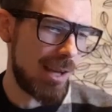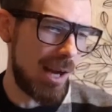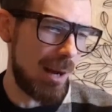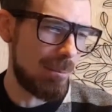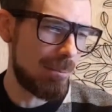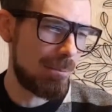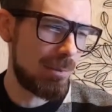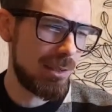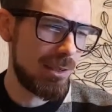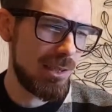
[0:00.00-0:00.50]
I
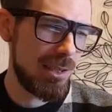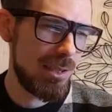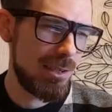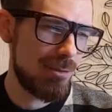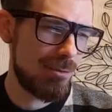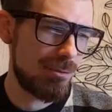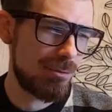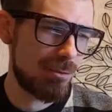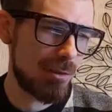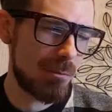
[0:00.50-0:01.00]
believe
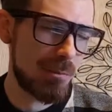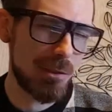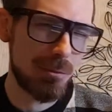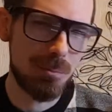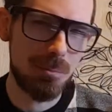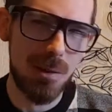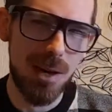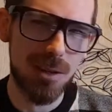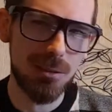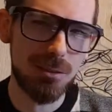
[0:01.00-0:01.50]
from his
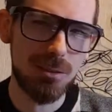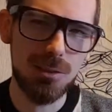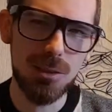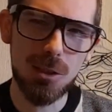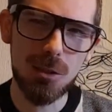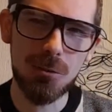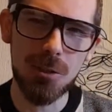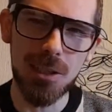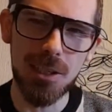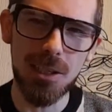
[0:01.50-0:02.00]

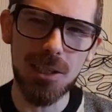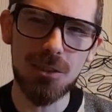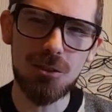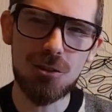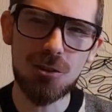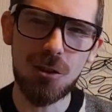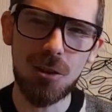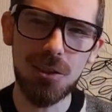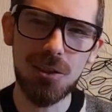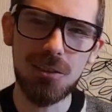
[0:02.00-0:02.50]
backstory, he
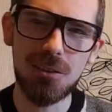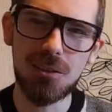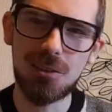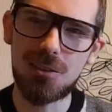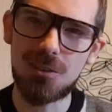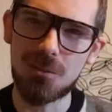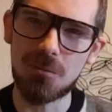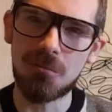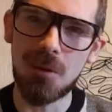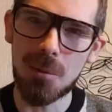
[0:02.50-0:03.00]
joined
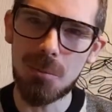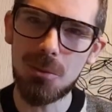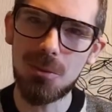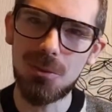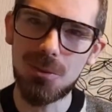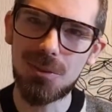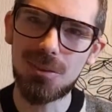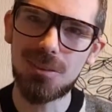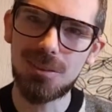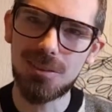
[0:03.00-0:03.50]

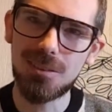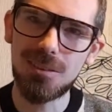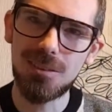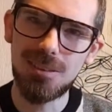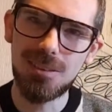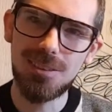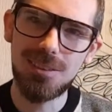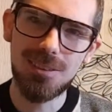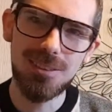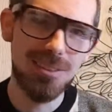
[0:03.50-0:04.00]
Rebels.
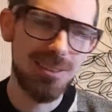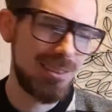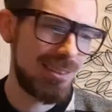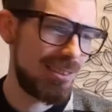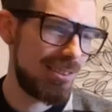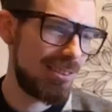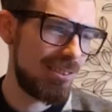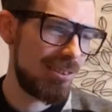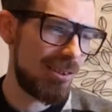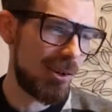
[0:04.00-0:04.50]

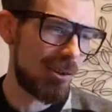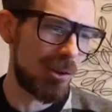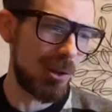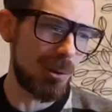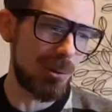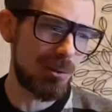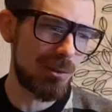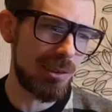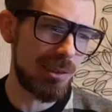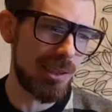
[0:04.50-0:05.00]
Oh no,
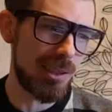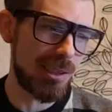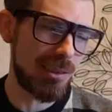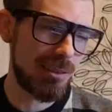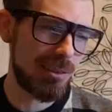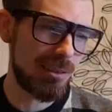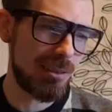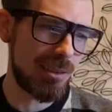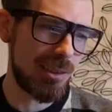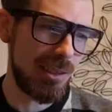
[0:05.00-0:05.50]
the,
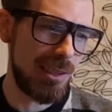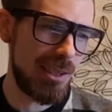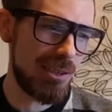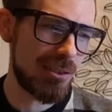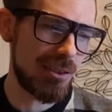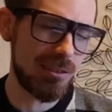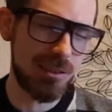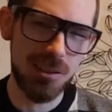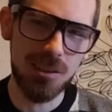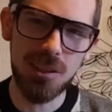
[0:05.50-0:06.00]
the
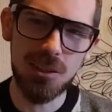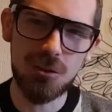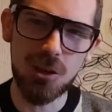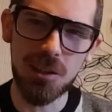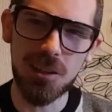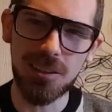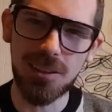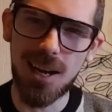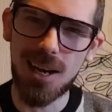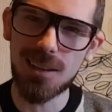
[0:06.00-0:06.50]
Allegiance. He
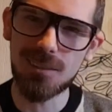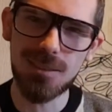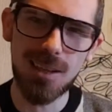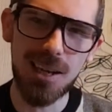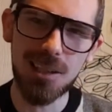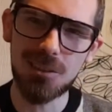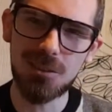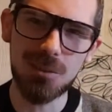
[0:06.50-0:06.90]
joined the Dark Side or